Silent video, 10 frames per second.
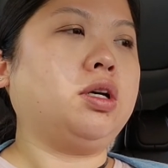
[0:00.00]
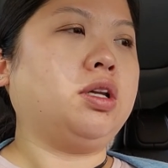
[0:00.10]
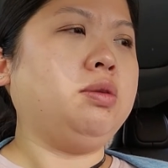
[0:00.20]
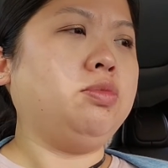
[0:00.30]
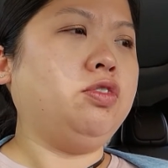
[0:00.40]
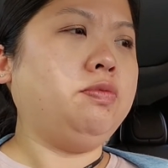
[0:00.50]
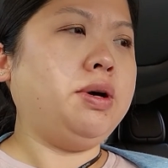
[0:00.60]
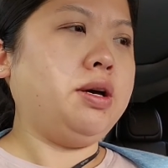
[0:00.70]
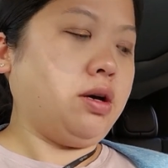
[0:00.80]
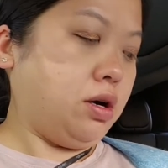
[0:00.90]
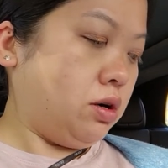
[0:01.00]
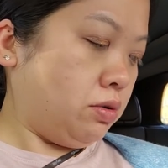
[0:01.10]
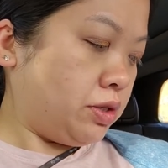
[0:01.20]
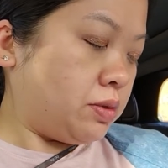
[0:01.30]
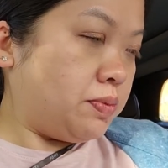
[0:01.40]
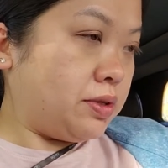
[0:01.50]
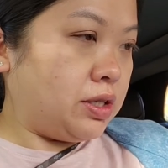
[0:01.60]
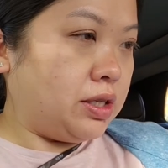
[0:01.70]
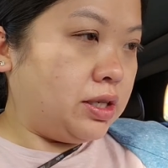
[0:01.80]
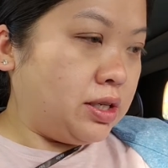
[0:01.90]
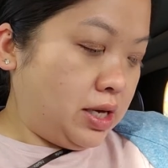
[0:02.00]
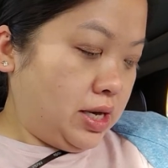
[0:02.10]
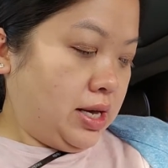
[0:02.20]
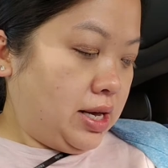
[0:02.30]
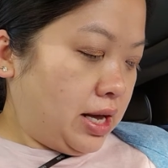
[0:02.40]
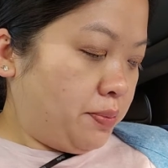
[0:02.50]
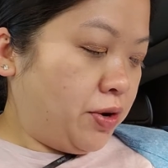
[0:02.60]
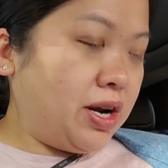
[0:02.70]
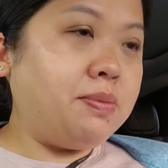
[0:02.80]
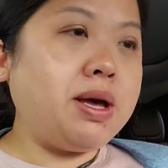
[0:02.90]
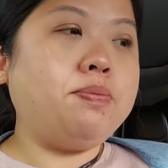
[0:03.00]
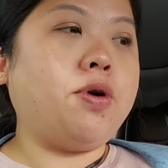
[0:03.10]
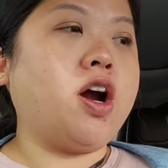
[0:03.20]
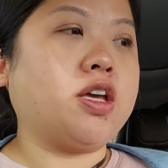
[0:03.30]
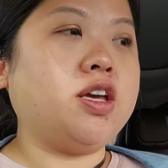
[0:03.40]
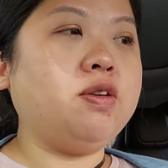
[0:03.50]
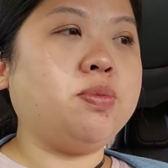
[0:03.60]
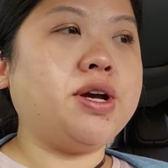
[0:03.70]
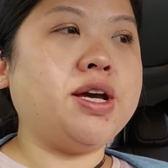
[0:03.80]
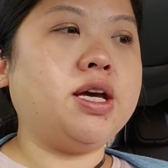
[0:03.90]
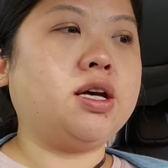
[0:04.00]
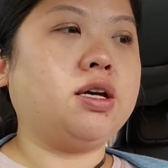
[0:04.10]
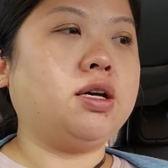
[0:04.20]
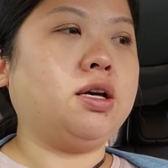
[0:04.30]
Can I move that? Oh, it's... I put on my parking brake.